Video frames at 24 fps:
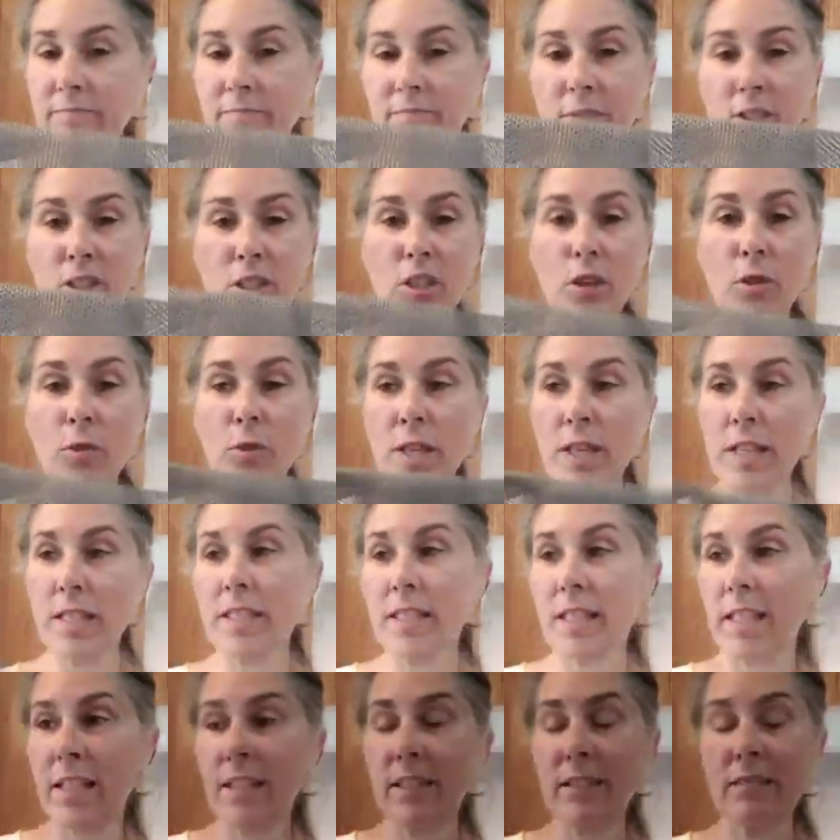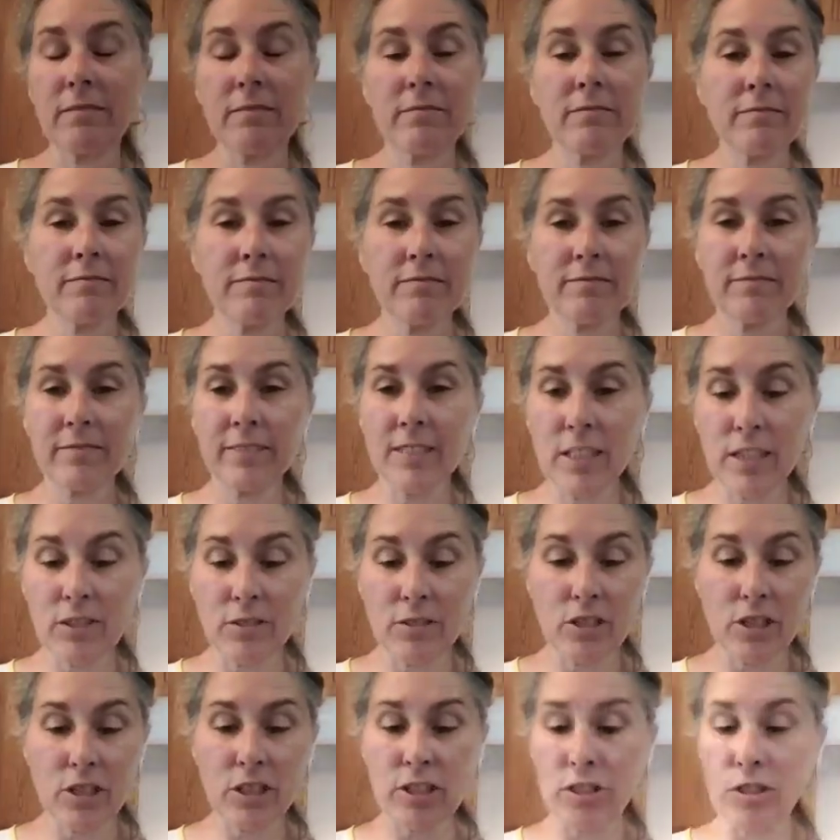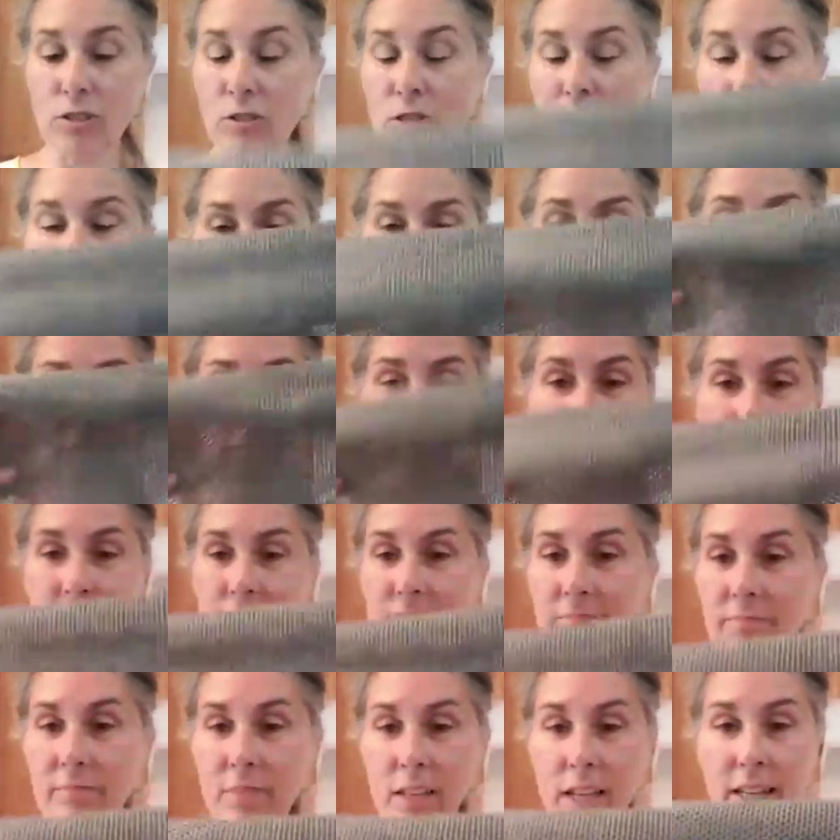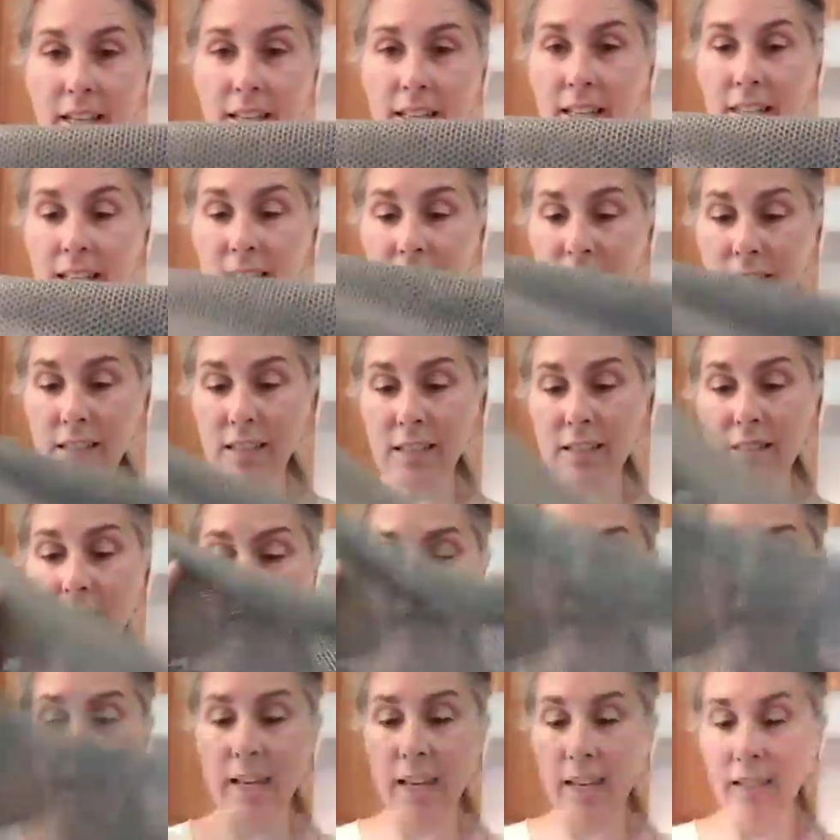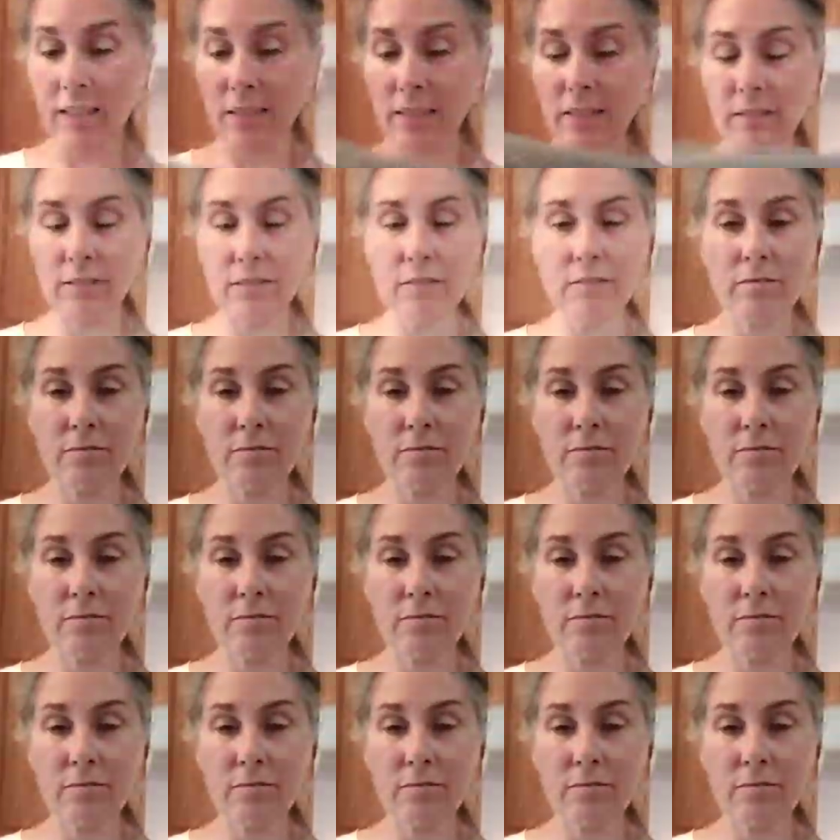So easy. You just use it like it is, and